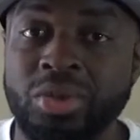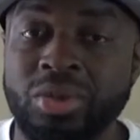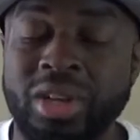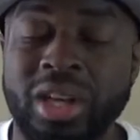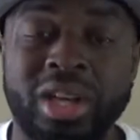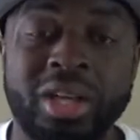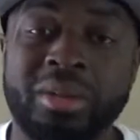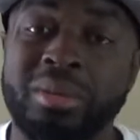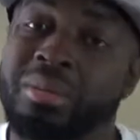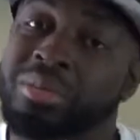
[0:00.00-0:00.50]

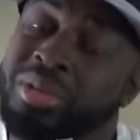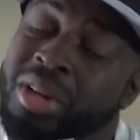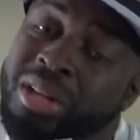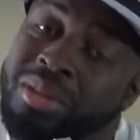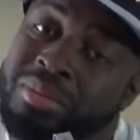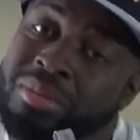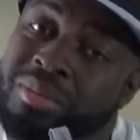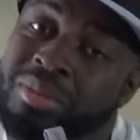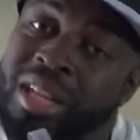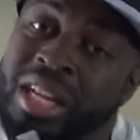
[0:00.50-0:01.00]
Okay,
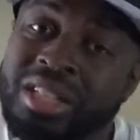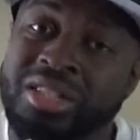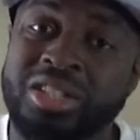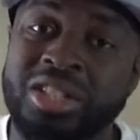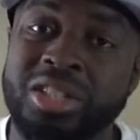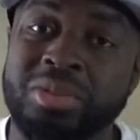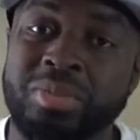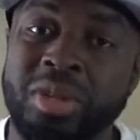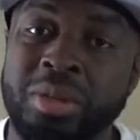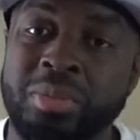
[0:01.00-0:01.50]
but that's
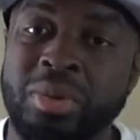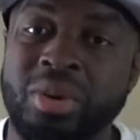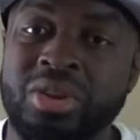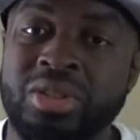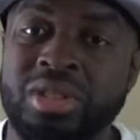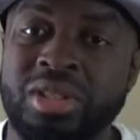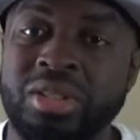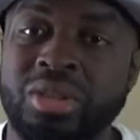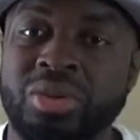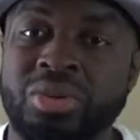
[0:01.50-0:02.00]
just me
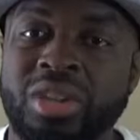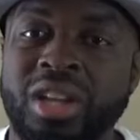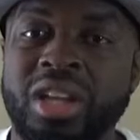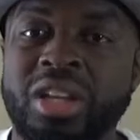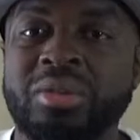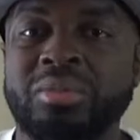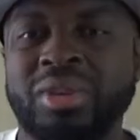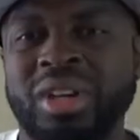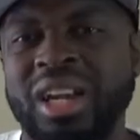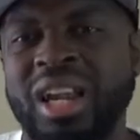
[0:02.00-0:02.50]
personally.
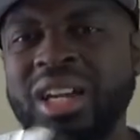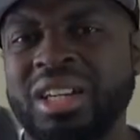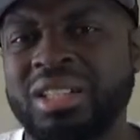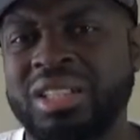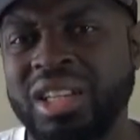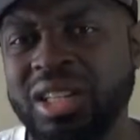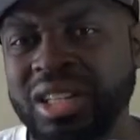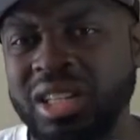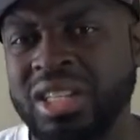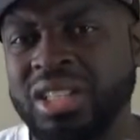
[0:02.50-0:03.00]
Okay, but like I
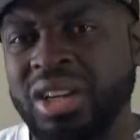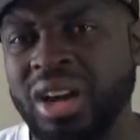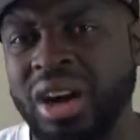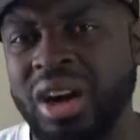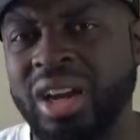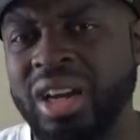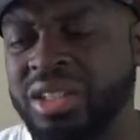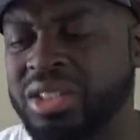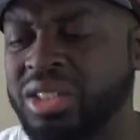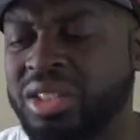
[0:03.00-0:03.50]
said, these
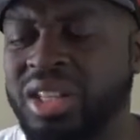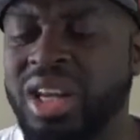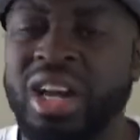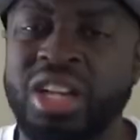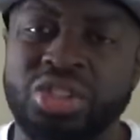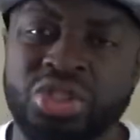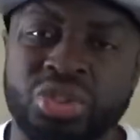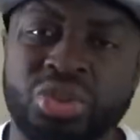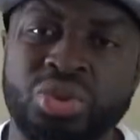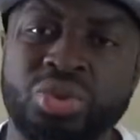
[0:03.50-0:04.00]
are
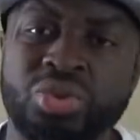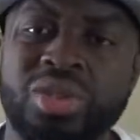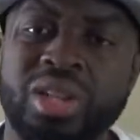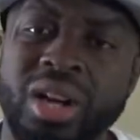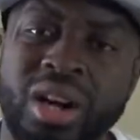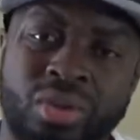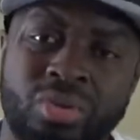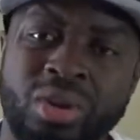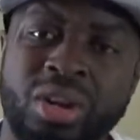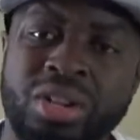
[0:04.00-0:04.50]
exercise shoes. They
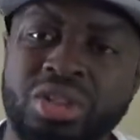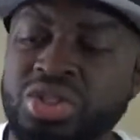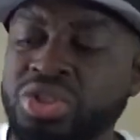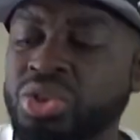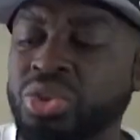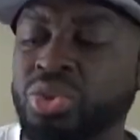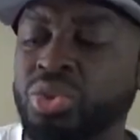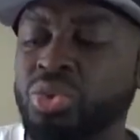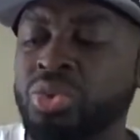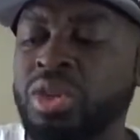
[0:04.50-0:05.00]
are running
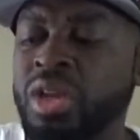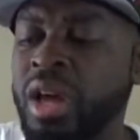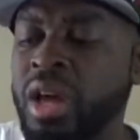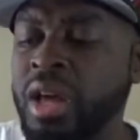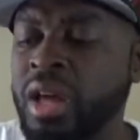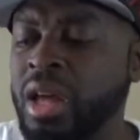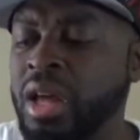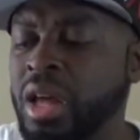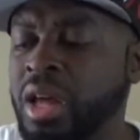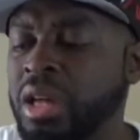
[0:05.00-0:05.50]
shoes,
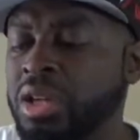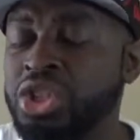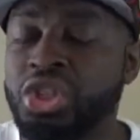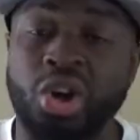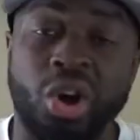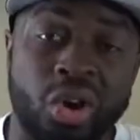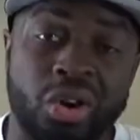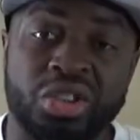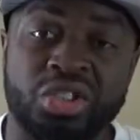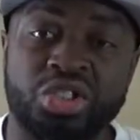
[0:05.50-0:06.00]

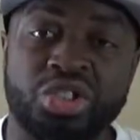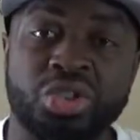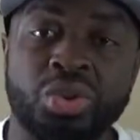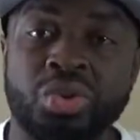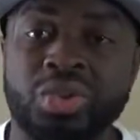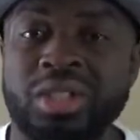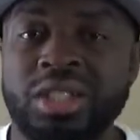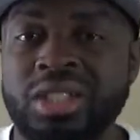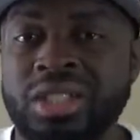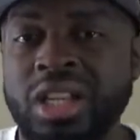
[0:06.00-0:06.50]
jogging
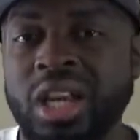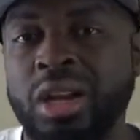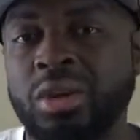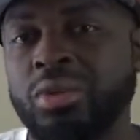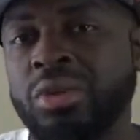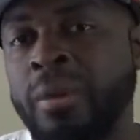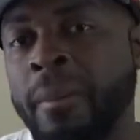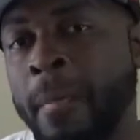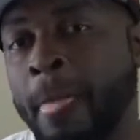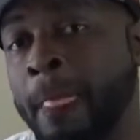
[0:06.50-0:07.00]
shoes,
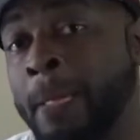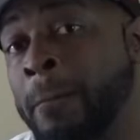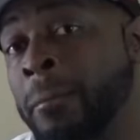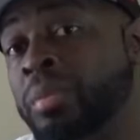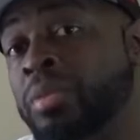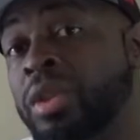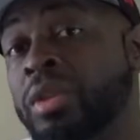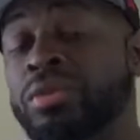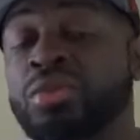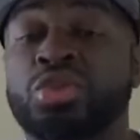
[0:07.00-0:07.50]
etc.
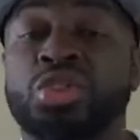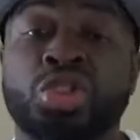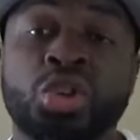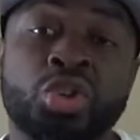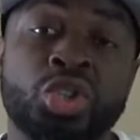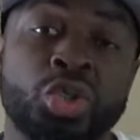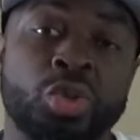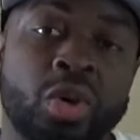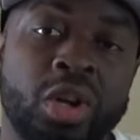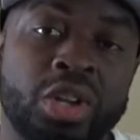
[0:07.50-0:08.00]
If you
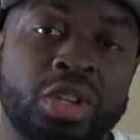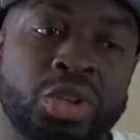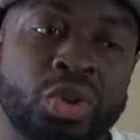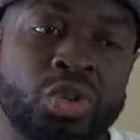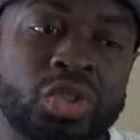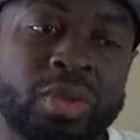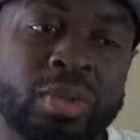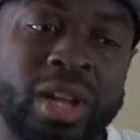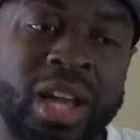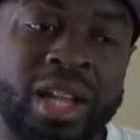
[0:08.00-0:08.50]
choose you want to
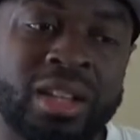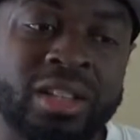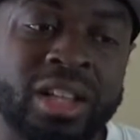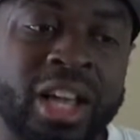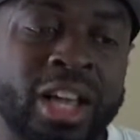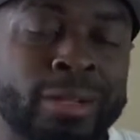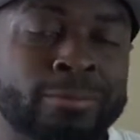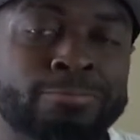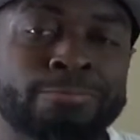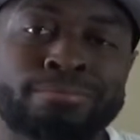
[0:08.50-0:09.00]
use them like
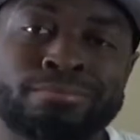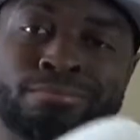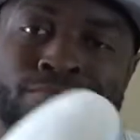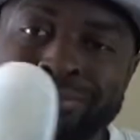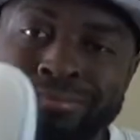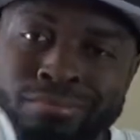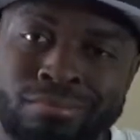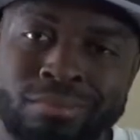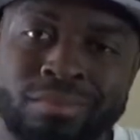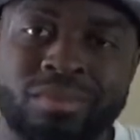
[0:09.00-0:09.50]
that,
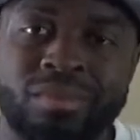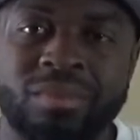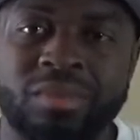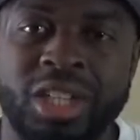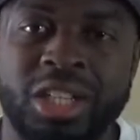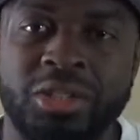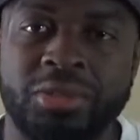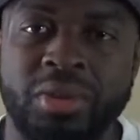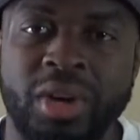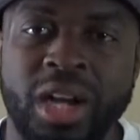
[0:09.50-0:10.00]

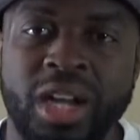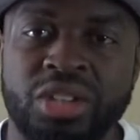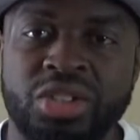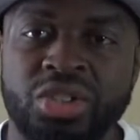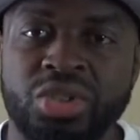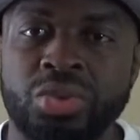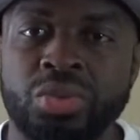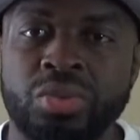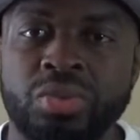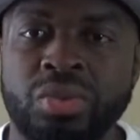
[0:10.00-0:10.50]
that's fine
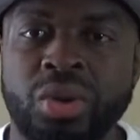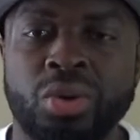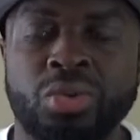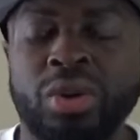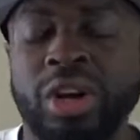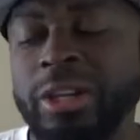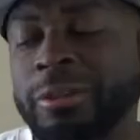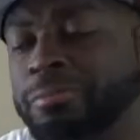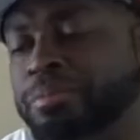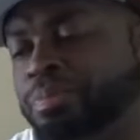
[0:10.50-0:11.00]
too. All
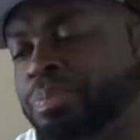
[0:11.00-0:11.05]
right.